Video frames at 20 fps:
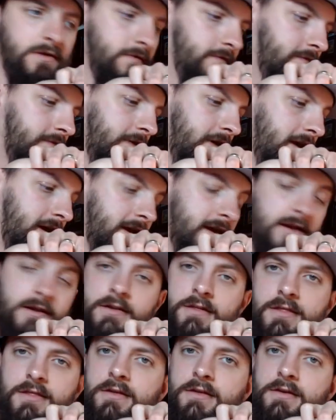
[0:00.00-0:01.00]

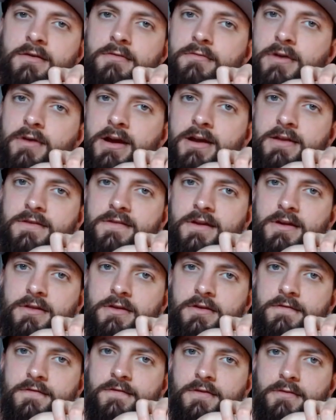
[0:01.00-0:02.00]
find the right
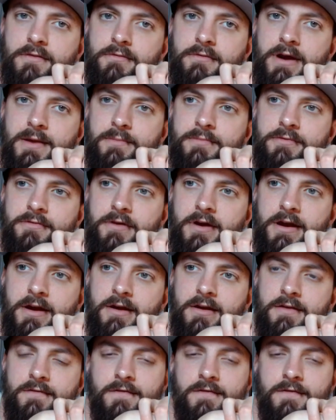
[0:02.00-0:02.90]
dealer for the right price,